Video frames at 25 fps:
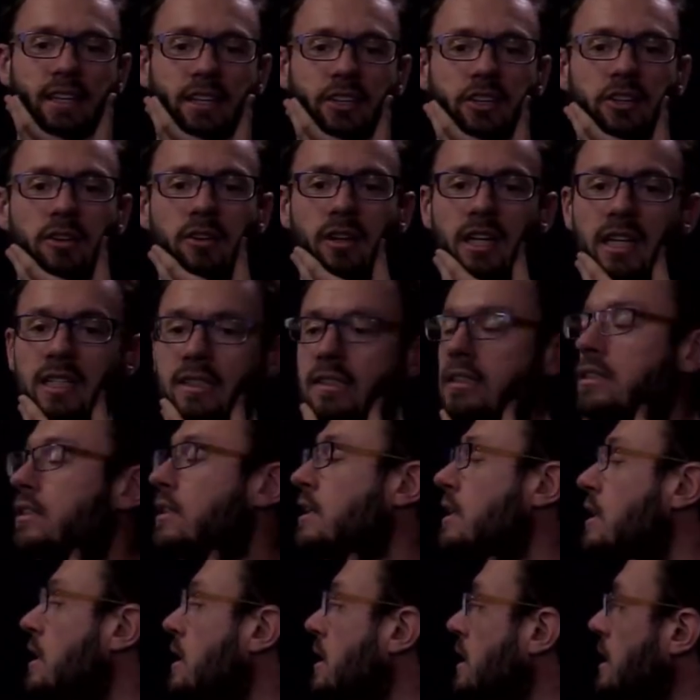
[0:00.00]
then qx.
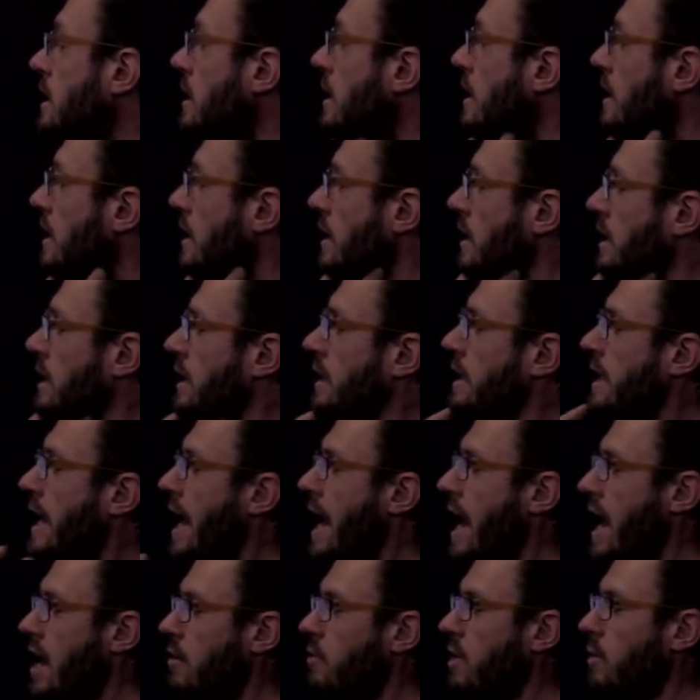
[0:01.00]

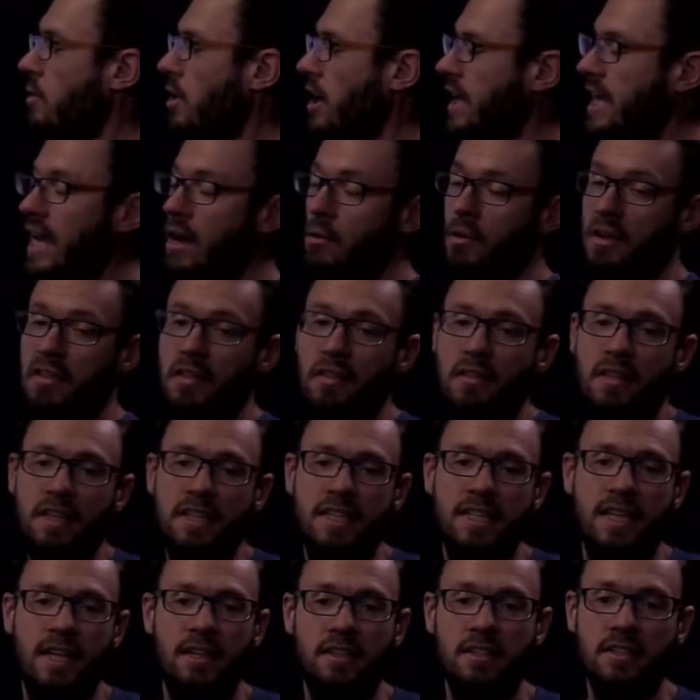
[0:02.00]
Now, how do we work out whether
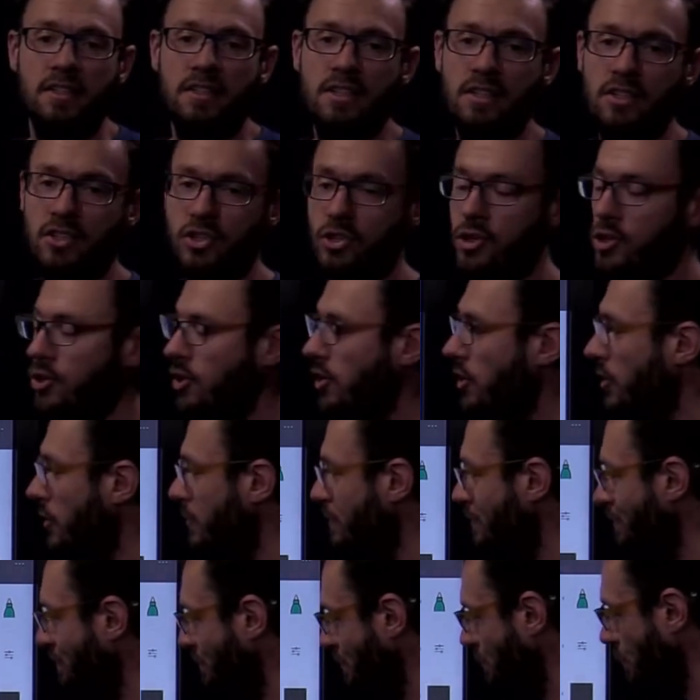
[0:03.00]
this sentence is
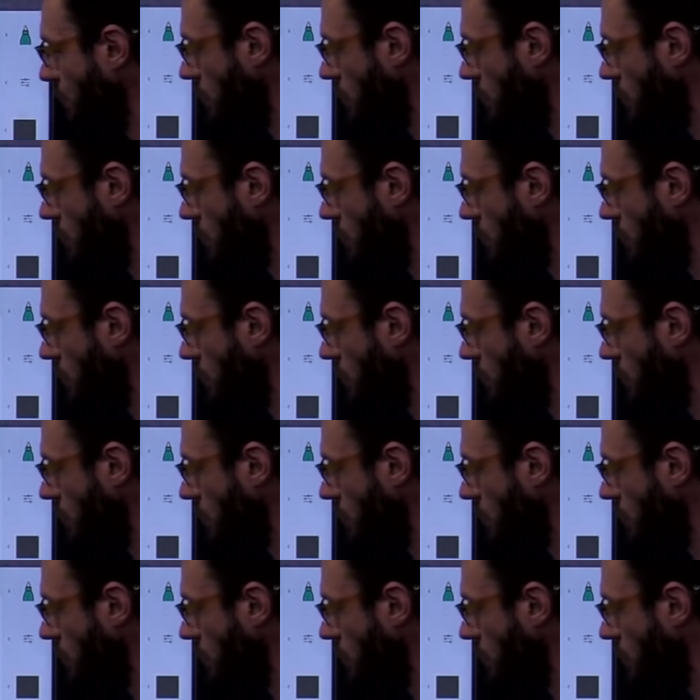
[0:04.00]
true?